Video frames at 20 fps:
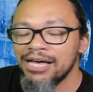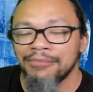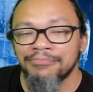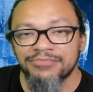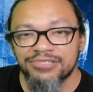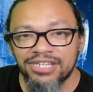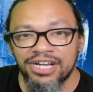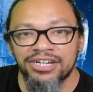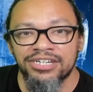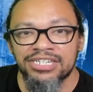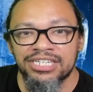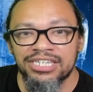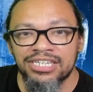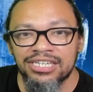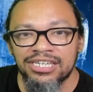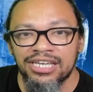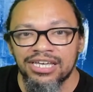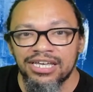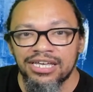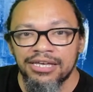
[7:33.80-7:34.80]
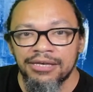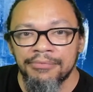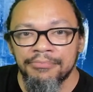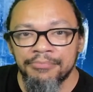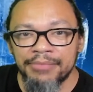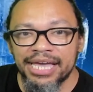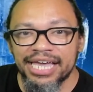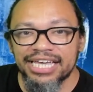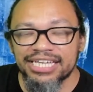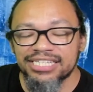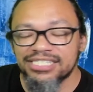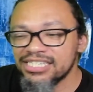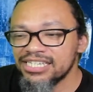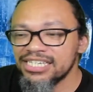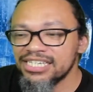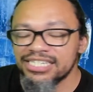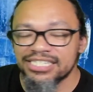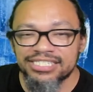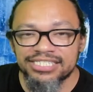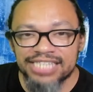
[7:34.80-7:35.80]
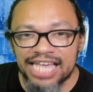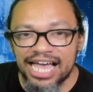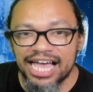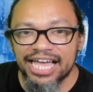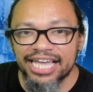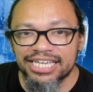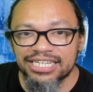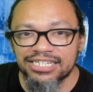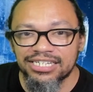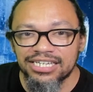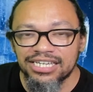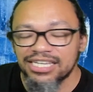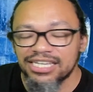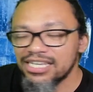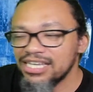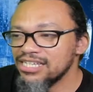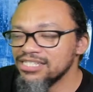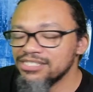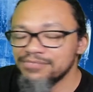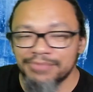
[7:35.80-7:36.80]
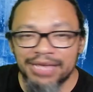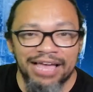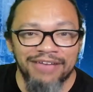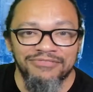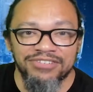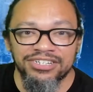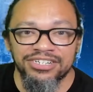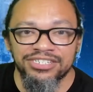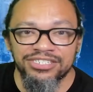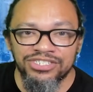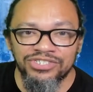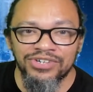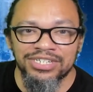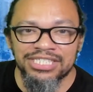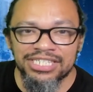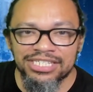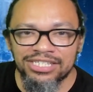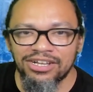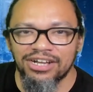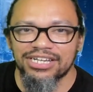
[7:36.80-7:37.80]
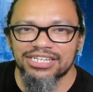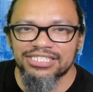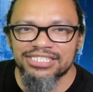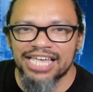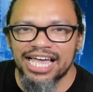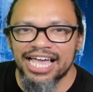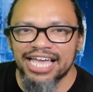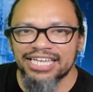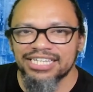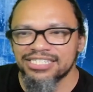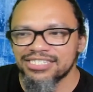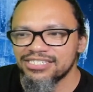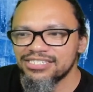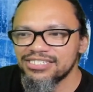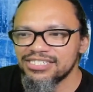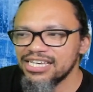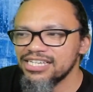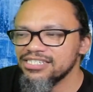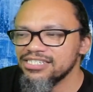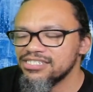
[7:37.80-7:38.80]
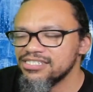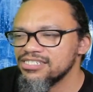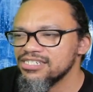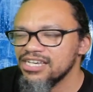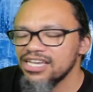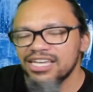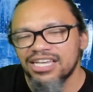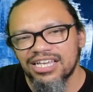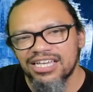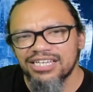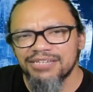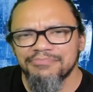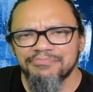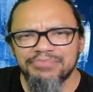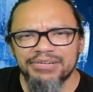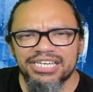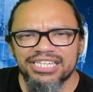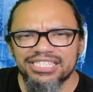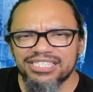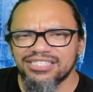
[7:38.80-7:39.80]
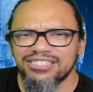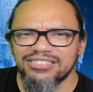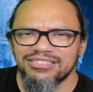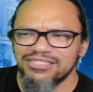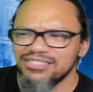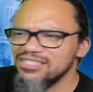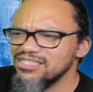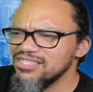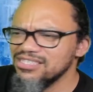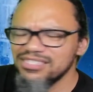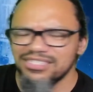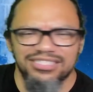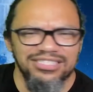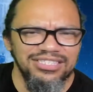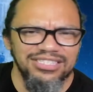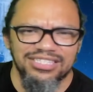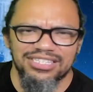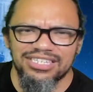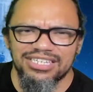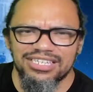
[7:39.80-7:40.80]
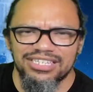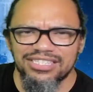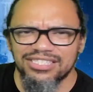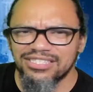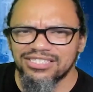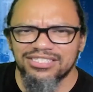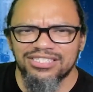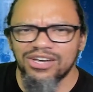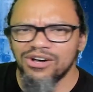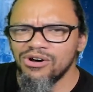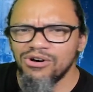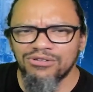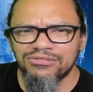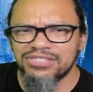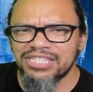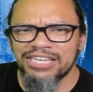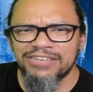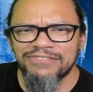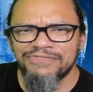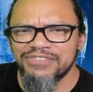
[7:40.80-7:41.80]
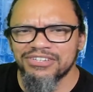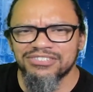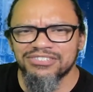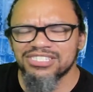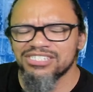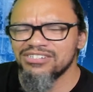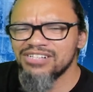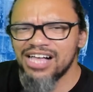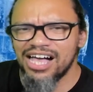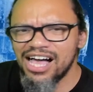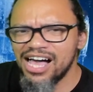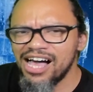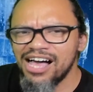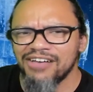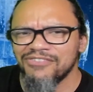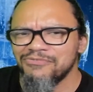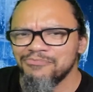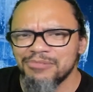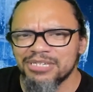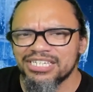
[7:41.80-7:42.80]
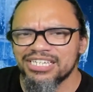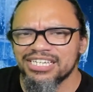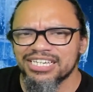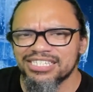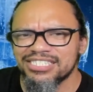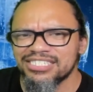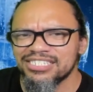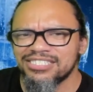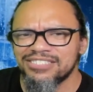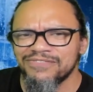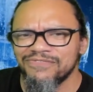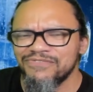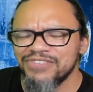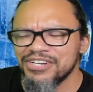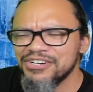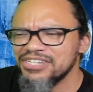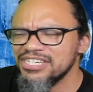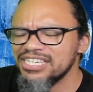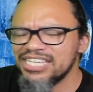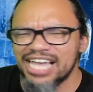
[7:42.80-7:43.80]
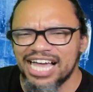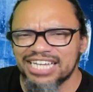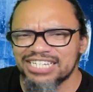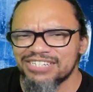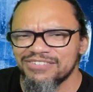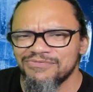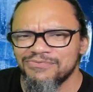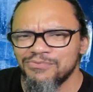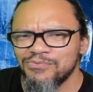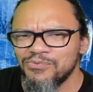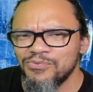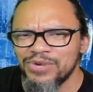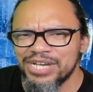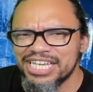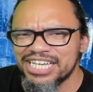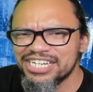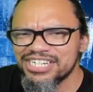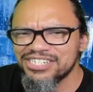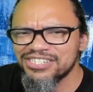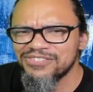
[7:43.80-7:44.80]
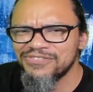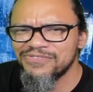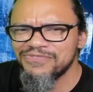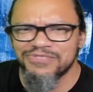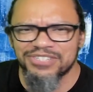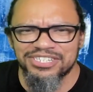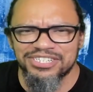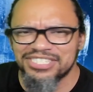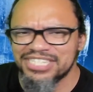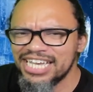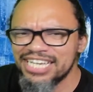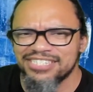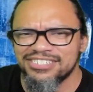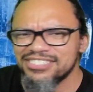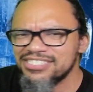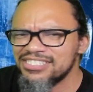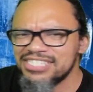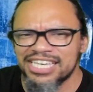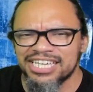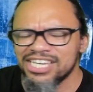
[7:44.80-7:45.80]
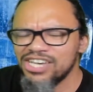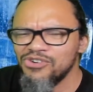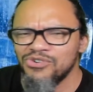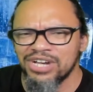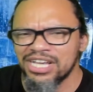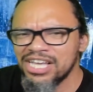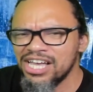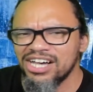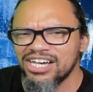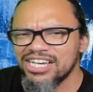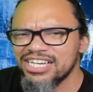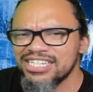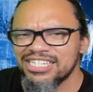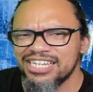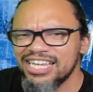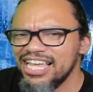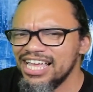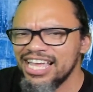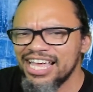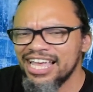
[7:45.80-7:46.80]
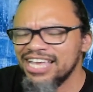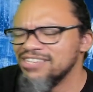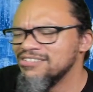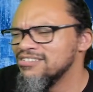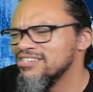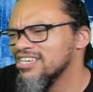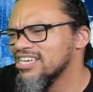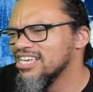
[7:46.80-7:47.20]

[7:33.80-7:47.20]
turning May to his side and having her join the dark side and such. But the whole thing feels a little off because it's a very kind of weird flirtatious thing going on, and